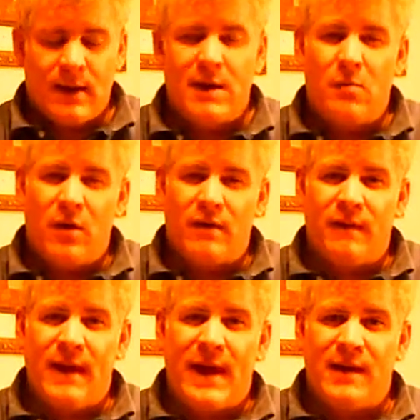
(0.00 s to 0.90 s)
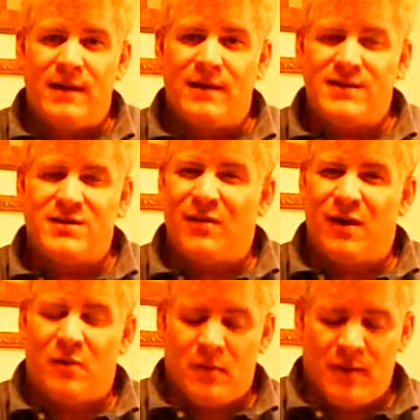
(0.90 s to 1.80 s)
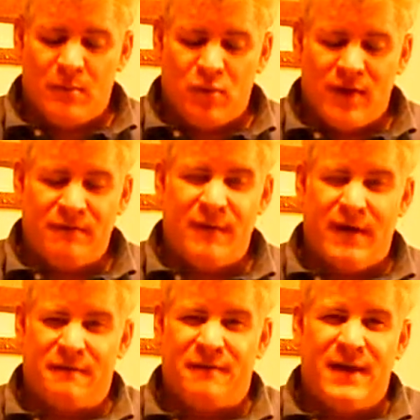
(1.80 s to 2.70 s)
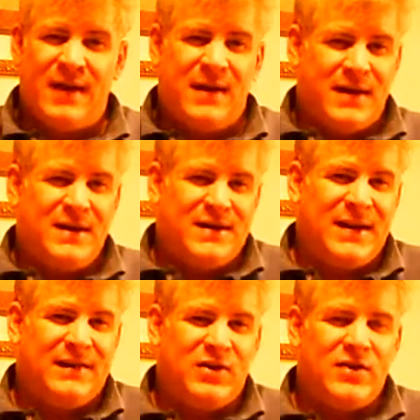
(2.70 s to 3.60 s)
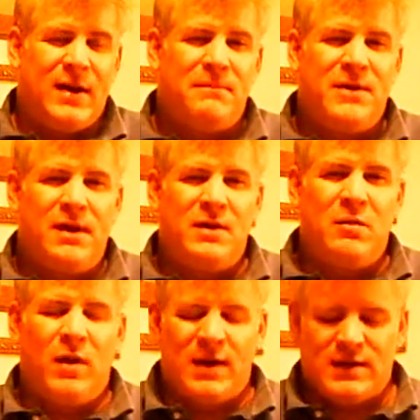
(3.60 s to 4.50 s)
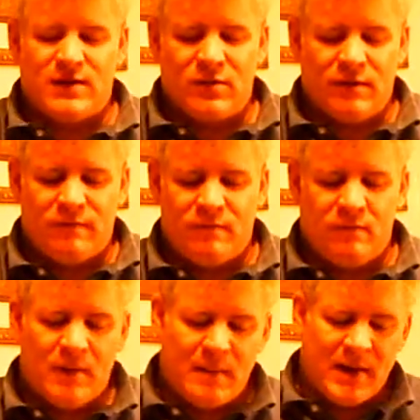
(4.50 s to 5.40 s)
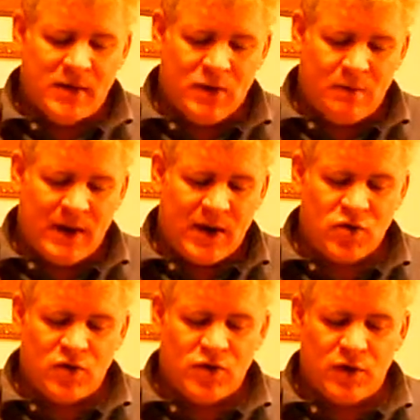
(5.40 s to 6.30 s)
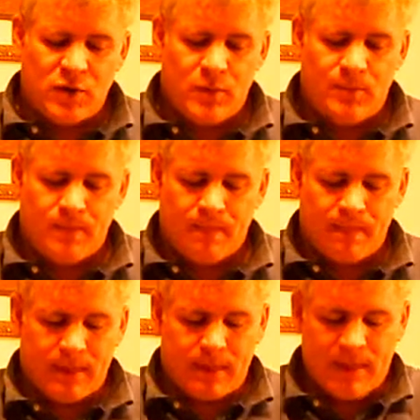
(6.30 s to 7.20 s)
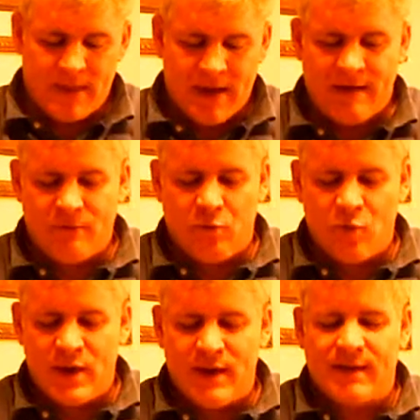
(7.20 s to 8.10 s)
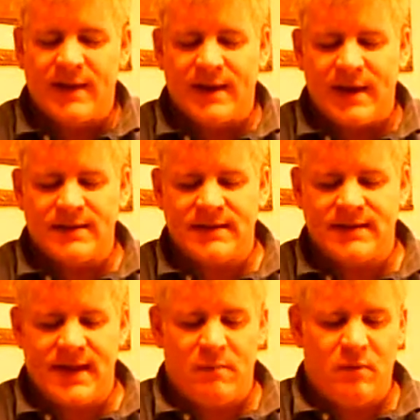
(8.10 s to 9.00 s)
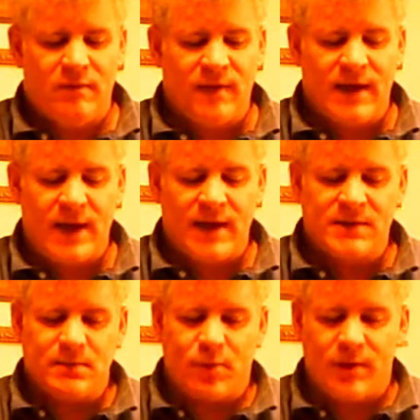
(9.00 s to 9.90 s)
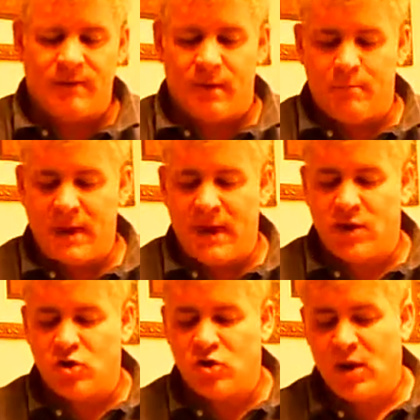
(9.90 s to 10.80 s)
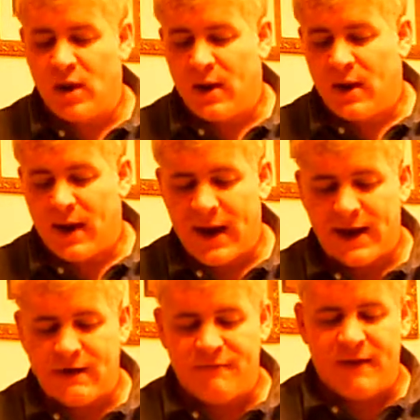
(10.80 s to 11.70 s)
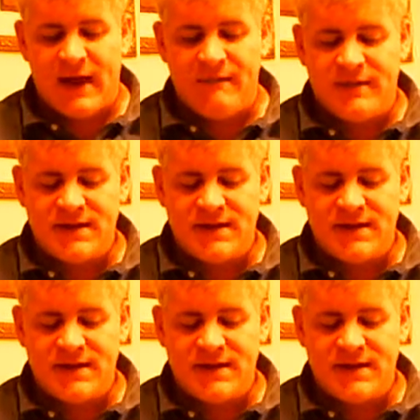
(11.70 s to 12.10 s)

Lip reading: Any more than that, and it's no longer really brief enough to get the job done. You want it to sort of limit it to a page or two. They have a really nice example of a case brief on page 85.